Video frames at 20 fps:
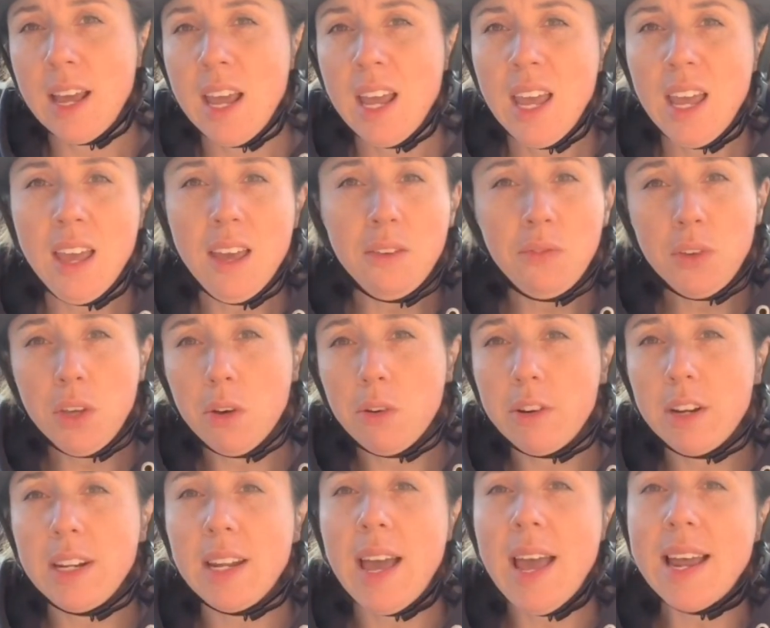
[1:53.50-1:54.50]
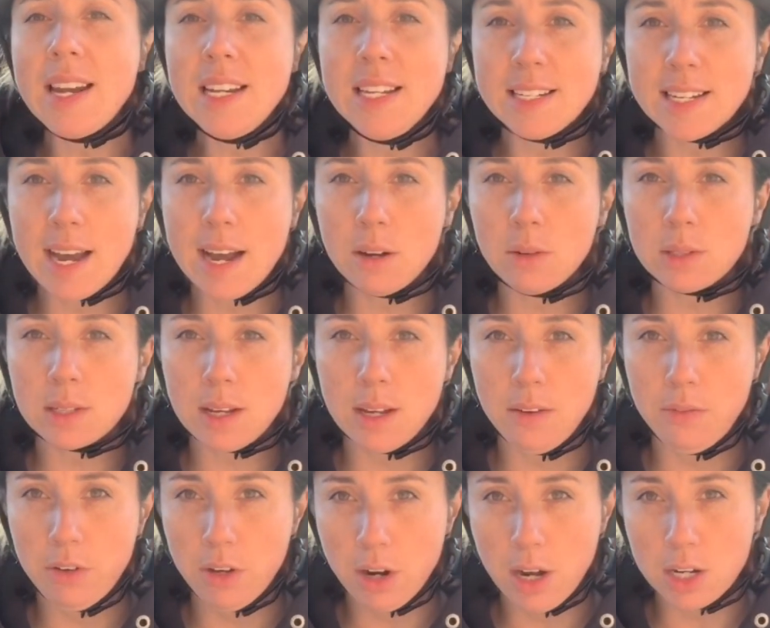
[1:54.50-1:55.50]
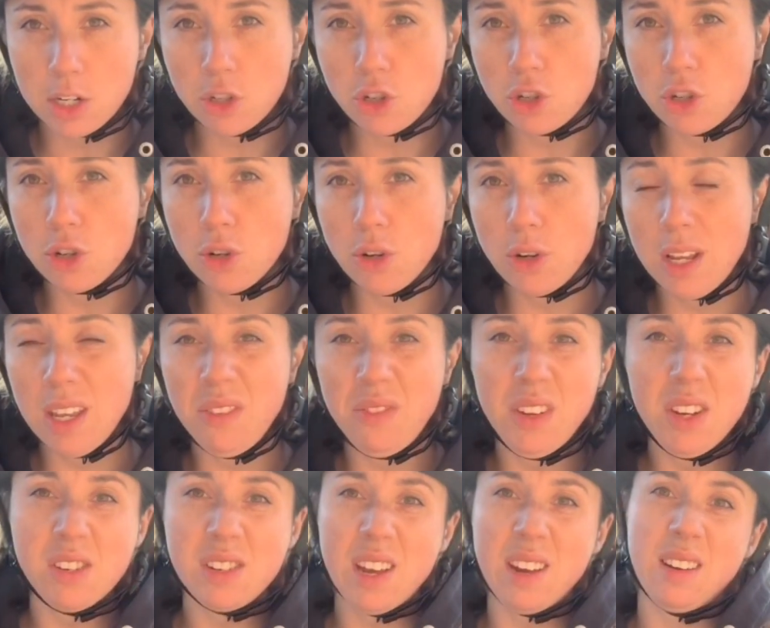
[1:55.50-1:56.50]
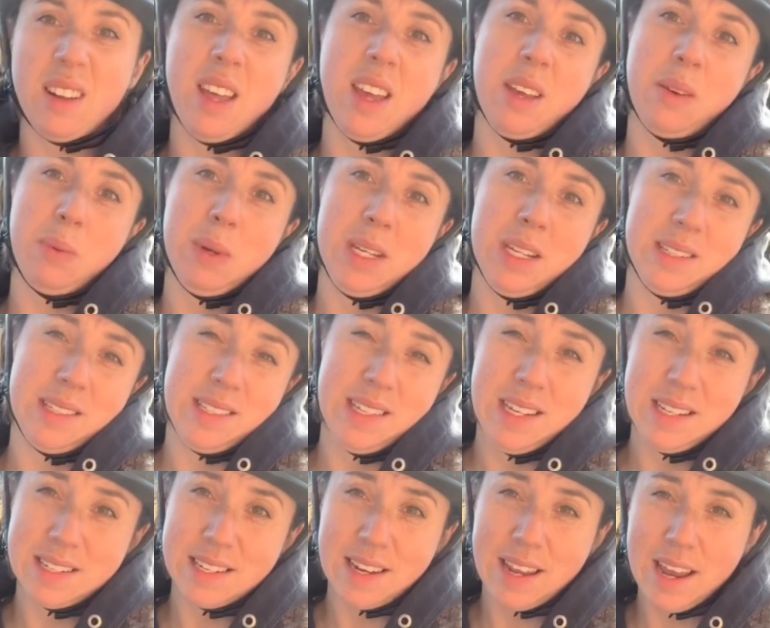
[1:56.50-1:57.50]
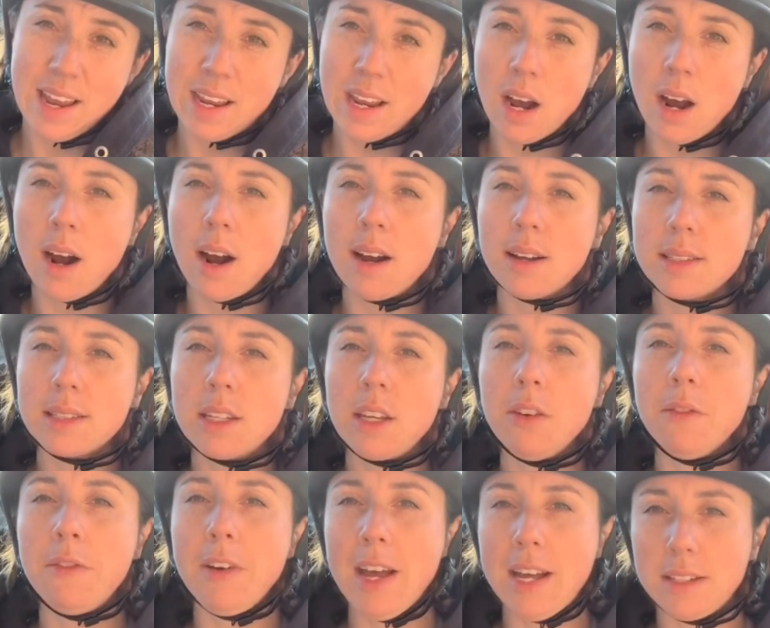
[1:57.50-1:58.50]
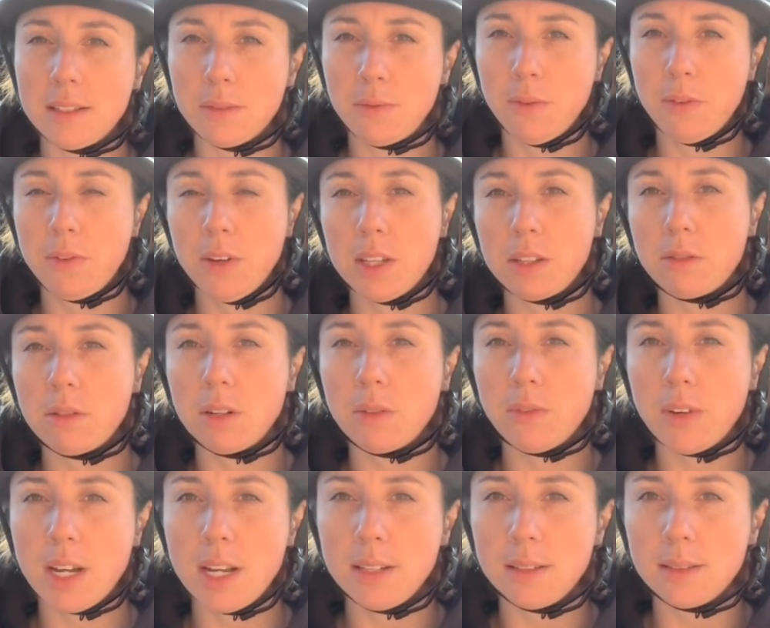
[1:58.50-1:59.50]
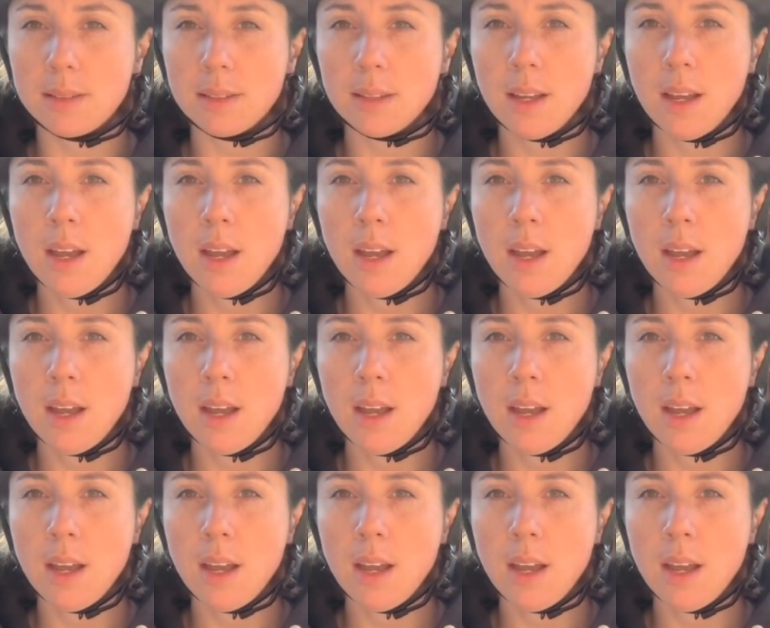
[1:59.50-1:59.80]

If you're in any doubt, if you're unsure, if you don't like what you see today, ask your vet for further advice.